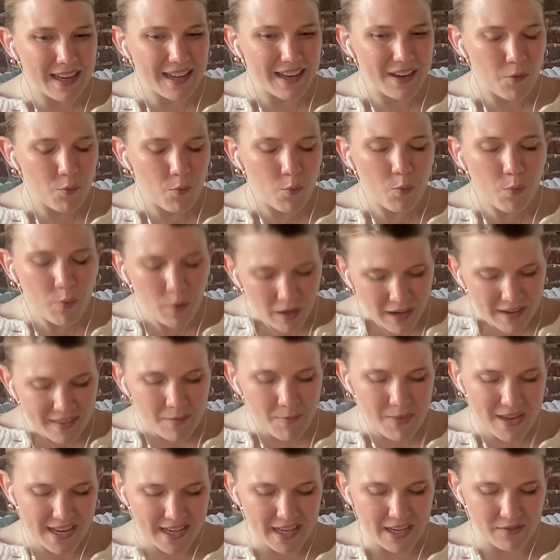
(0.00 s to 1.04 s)
we're at the
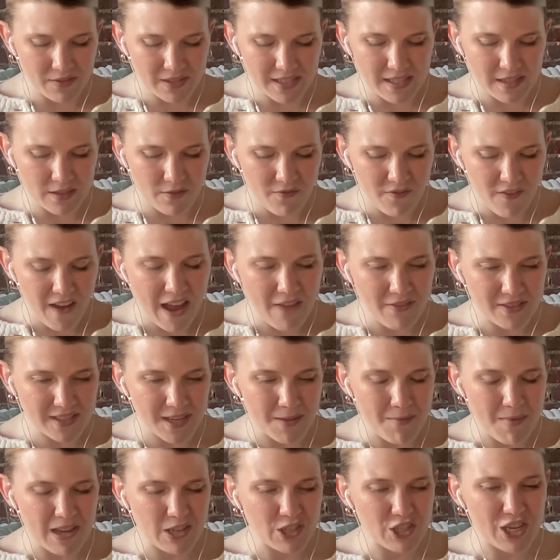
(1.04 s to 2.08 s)
beginning of season 5, as I
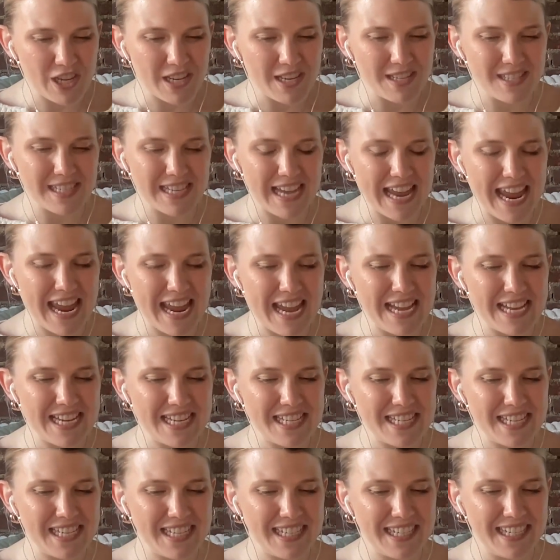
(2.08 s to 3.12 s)
mentioned,
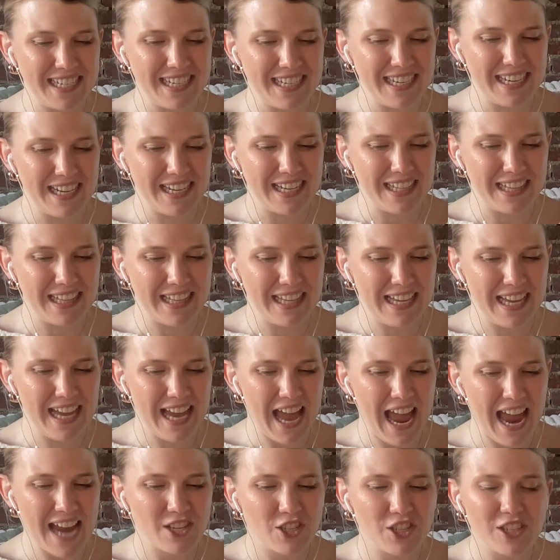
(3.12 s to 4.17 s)
and
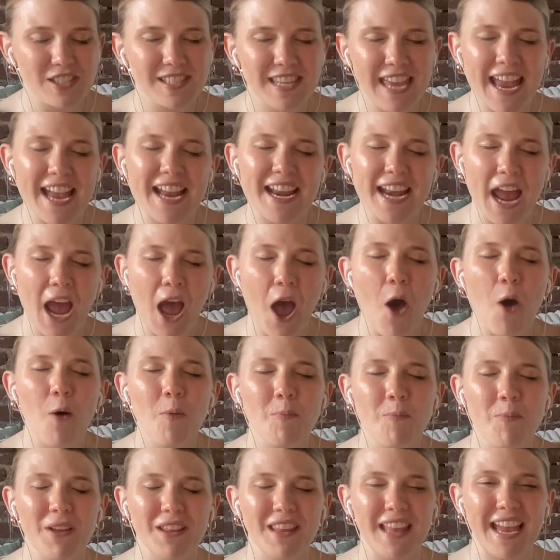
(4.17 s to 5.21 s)
I just can't
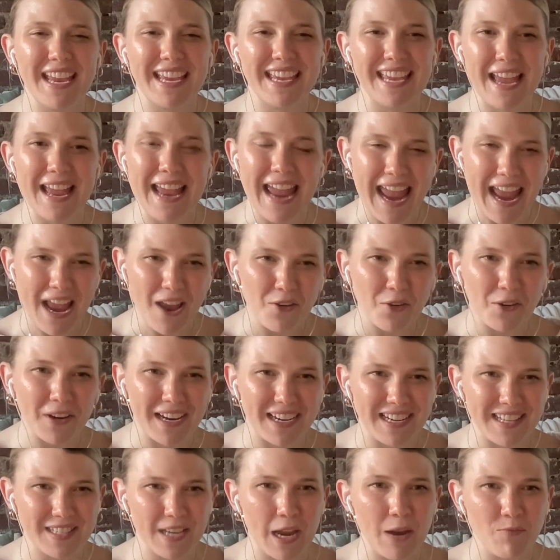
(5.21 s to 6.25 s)
help but like get angry
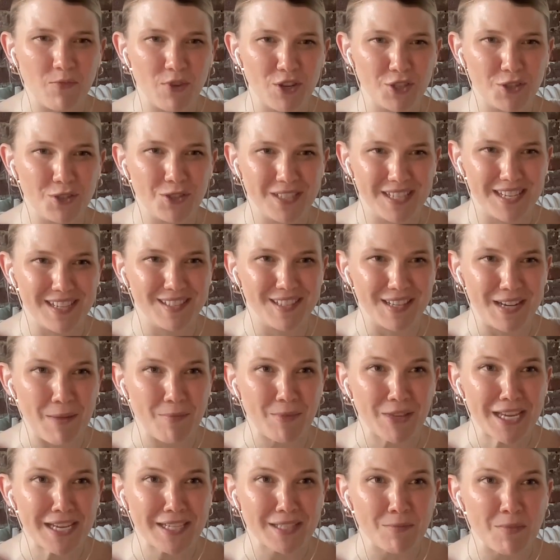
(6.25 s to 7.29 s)
anytime Richard digs at
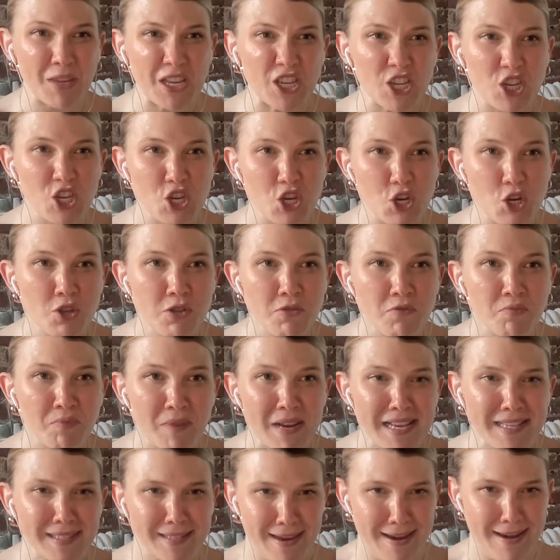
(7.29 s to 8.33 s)
Emily because I'm like, you're the
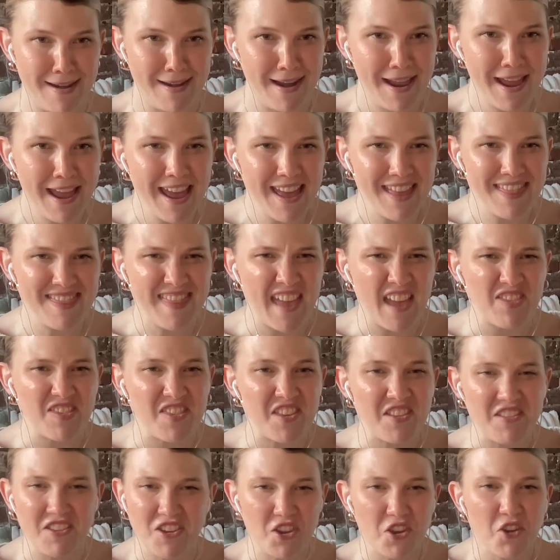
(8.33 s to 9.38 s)
reason that
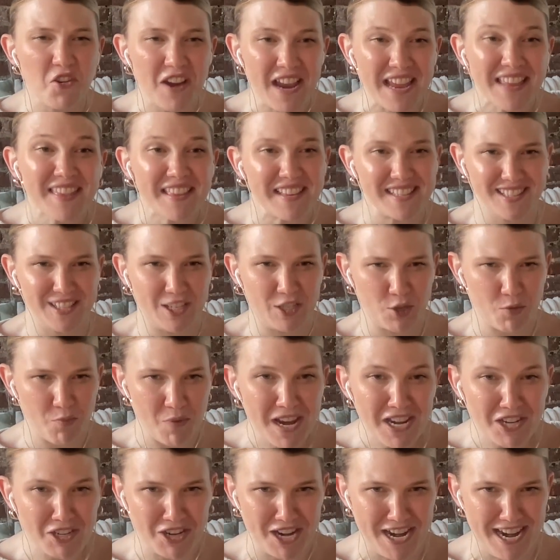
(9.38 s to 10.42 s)
you're in this
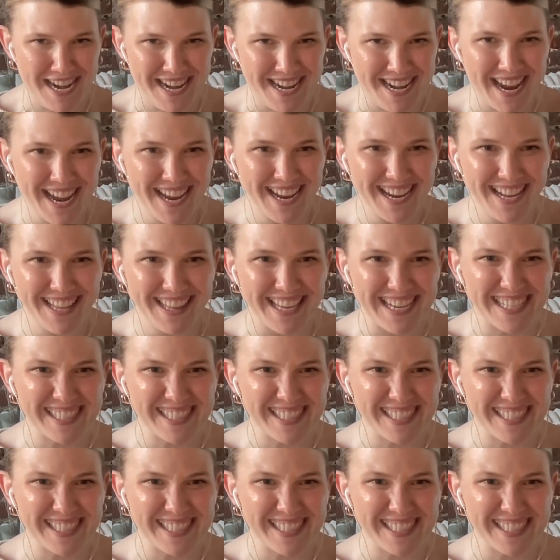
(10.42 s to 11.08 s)
situation. Like,